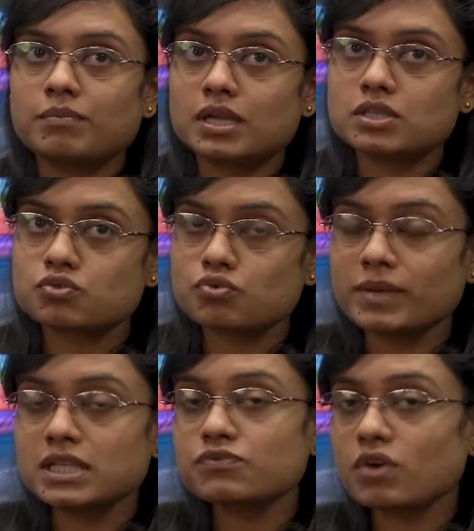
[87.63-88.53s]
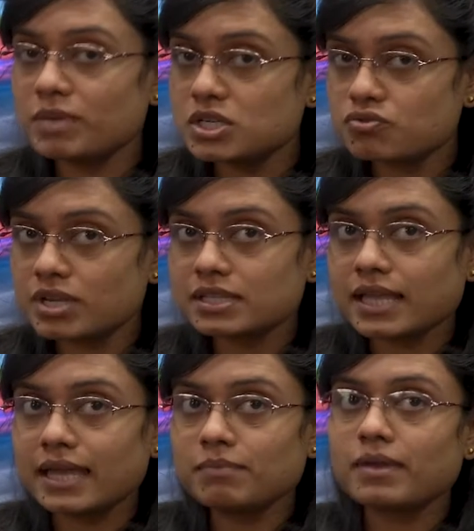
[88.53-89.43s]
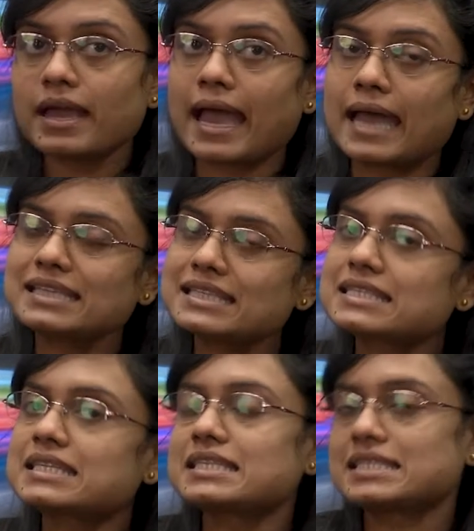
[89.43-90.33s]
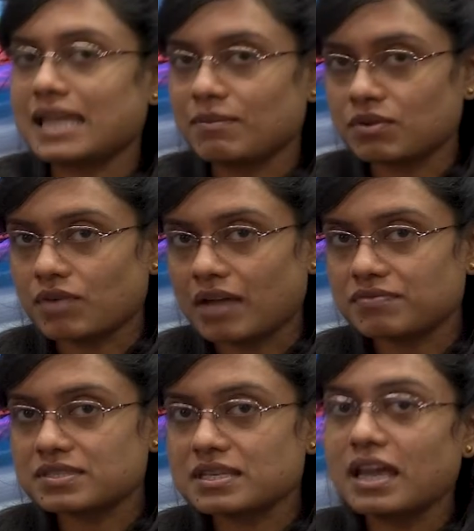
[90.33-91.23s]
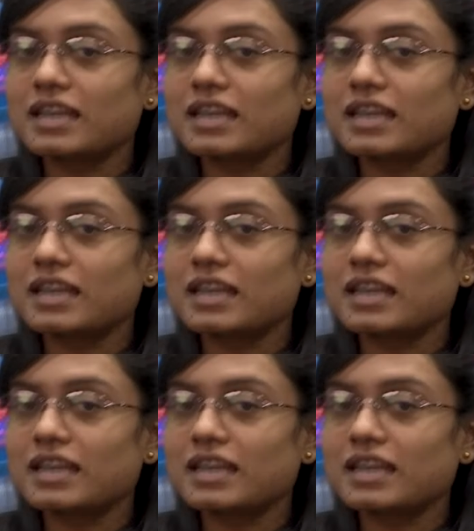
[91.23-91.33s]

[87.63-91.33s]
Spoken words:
instruments for measuring time, and distance time graphs.